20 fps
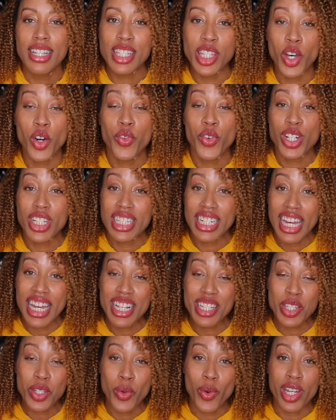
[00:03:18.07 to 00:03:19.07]
So for
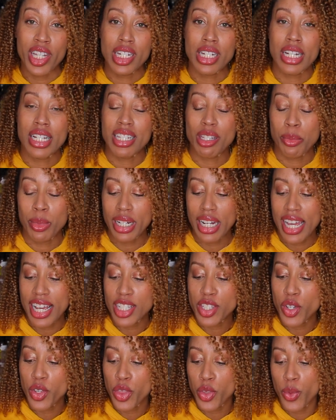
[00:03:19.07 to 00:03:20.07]
today's questions, I'm going to
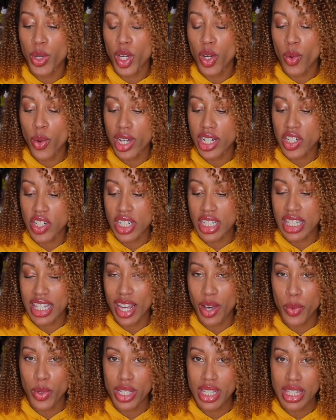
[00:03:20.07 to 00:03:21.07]
answer 3 questions
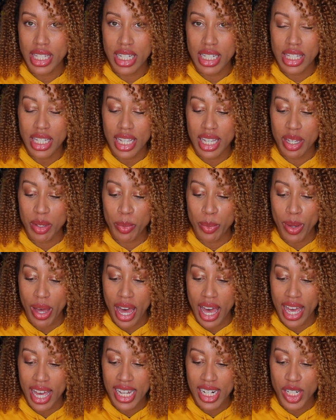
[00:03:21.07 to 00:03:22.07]
that were sent in
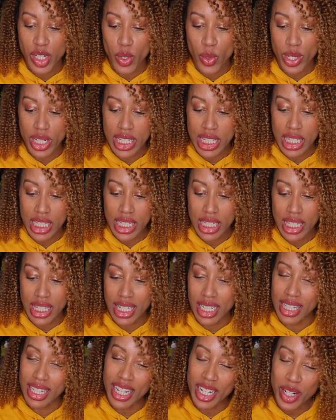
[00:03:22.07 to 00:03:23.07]
by Anointed
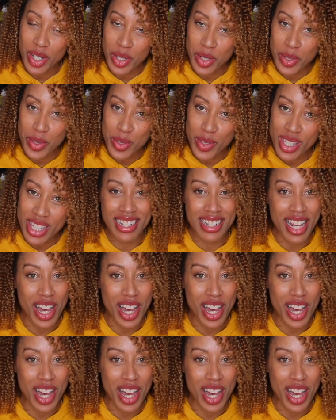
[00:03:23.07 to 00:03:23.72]
Stilettos.